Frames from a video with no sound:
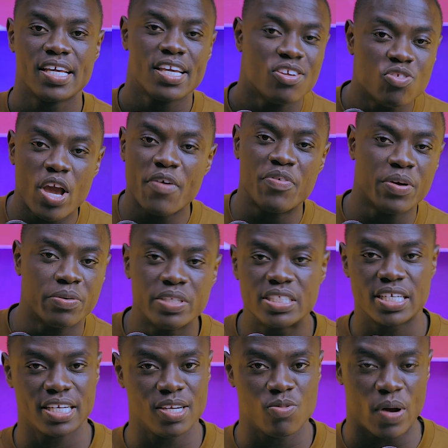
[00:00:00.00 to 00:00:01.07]
He not even
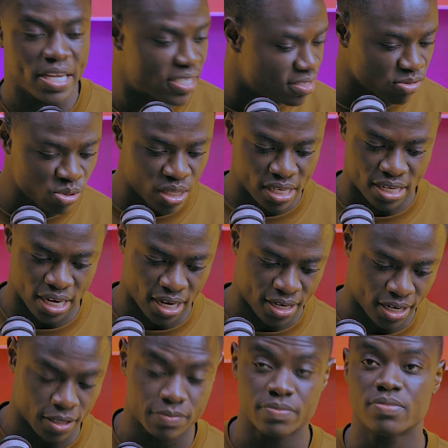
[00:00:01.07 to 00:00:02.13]
reach anywhere. He's still there
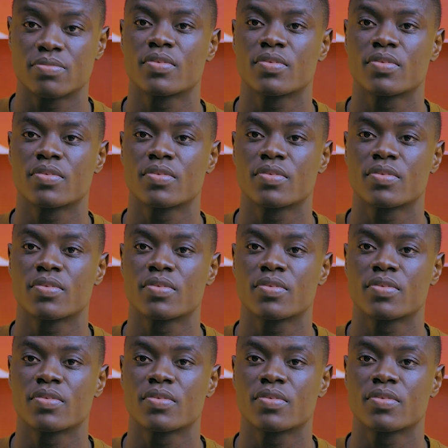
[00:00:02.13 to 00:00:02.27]
Ghana.